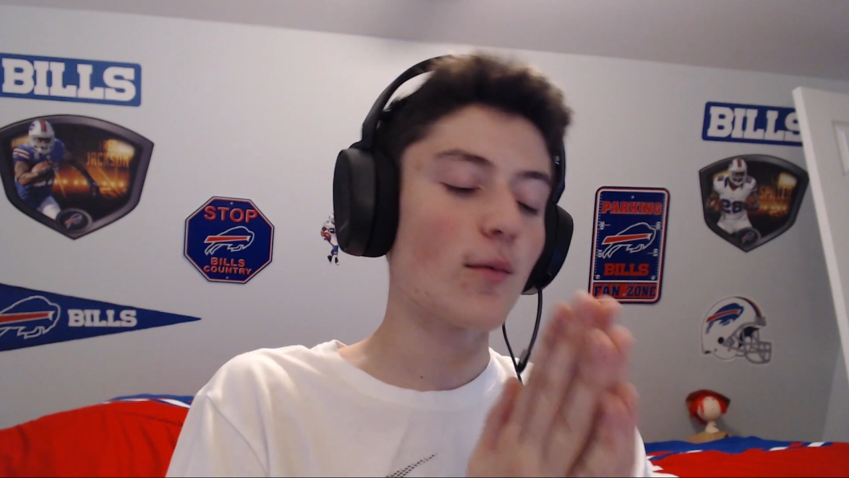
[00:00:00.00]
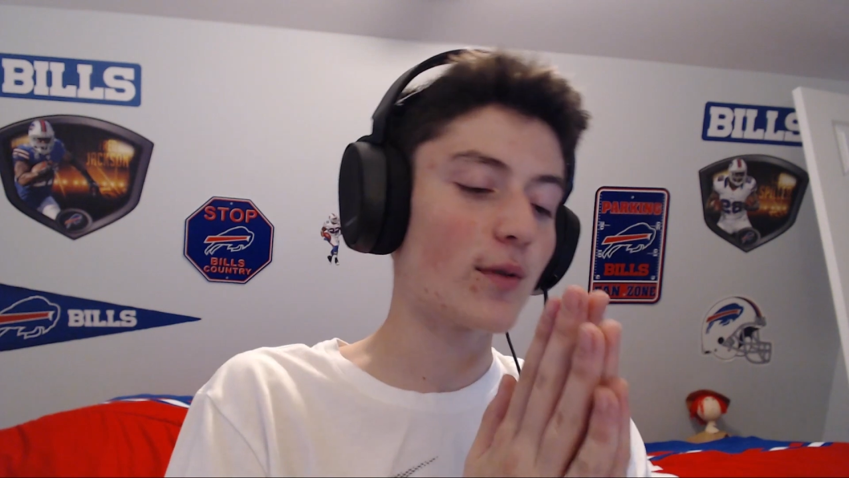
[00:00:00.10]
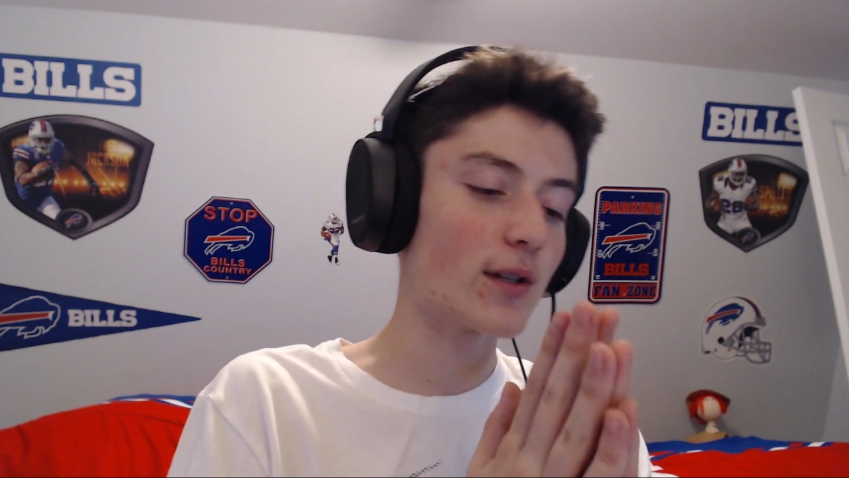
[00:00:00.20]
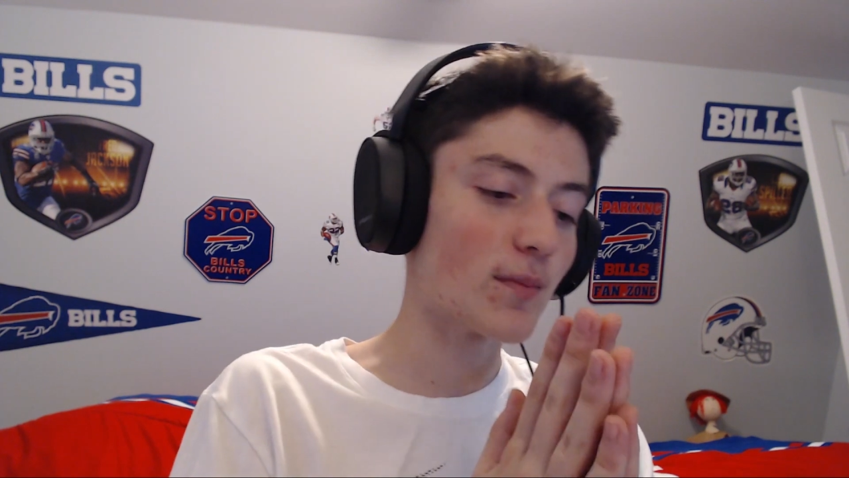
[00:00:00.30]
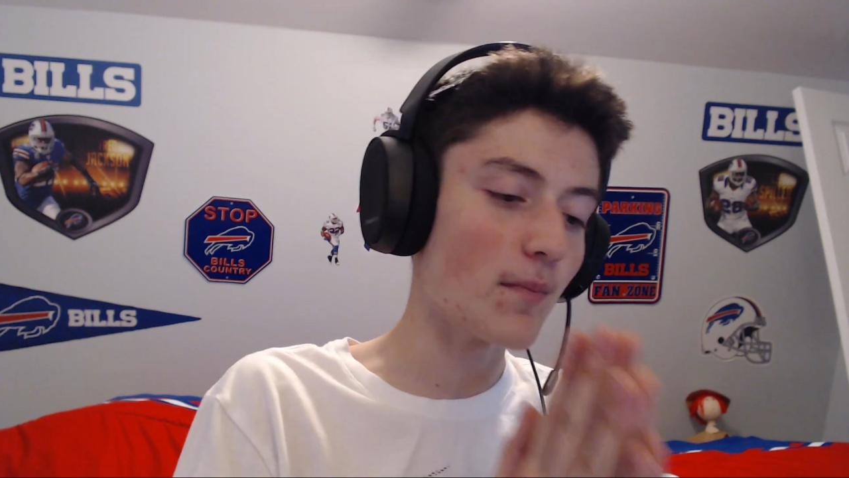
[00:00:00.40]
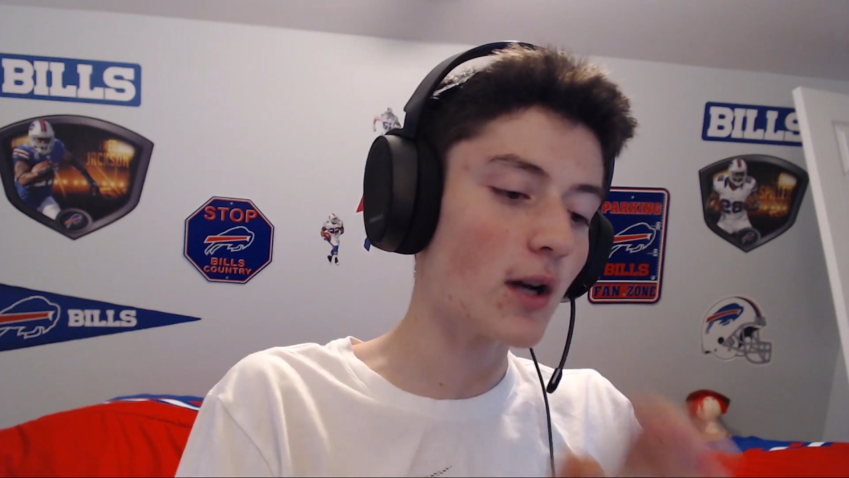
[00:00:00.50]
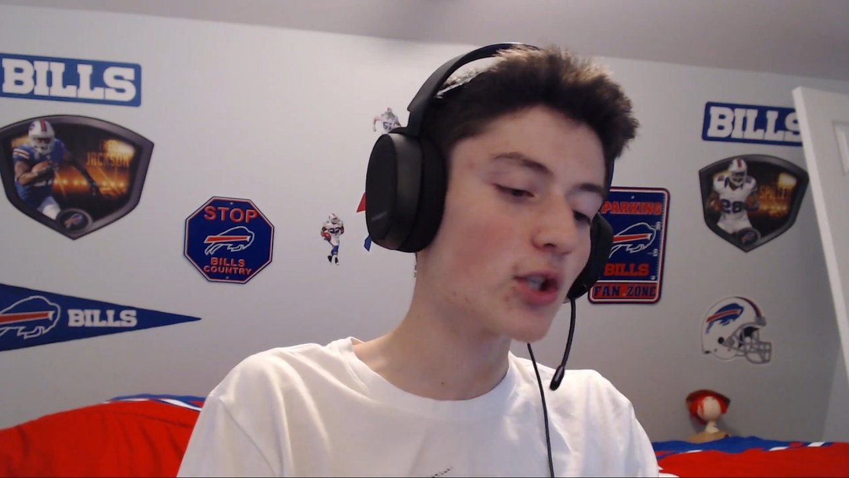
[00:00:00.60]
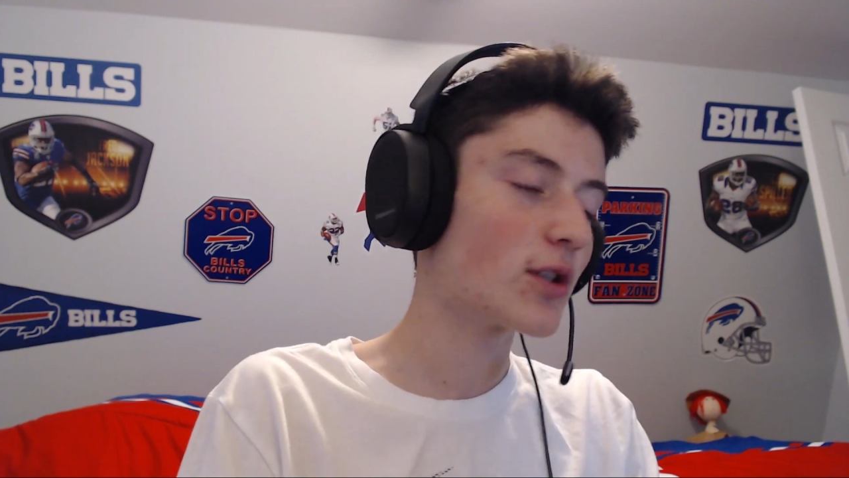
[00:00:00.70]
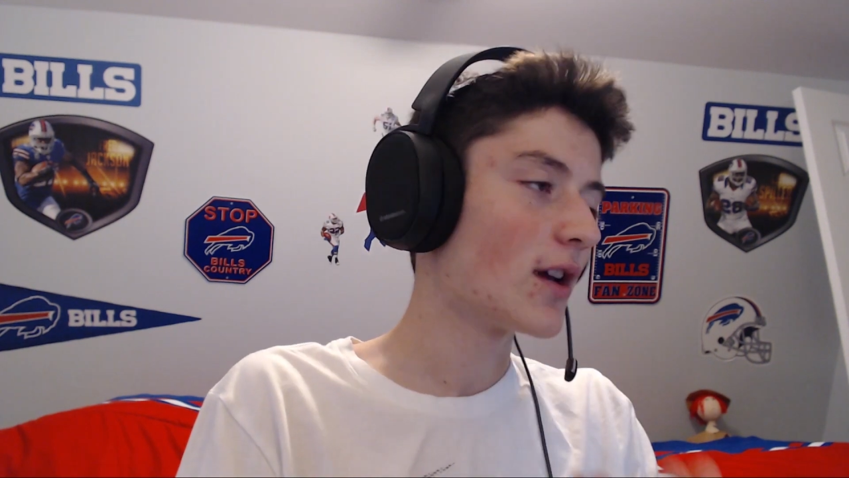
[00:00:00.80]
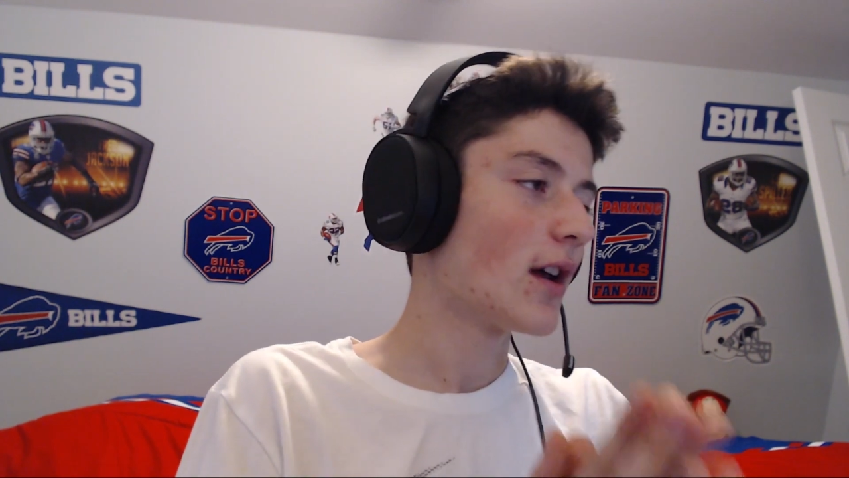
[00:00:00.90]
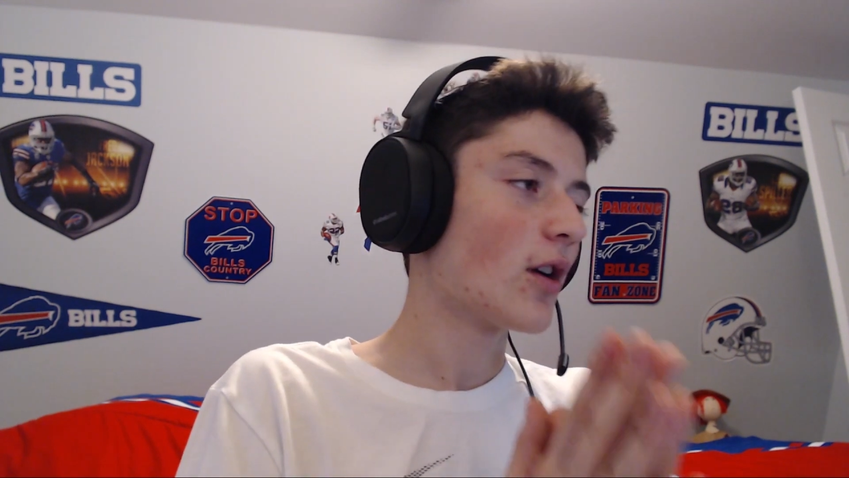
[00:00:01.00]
with as much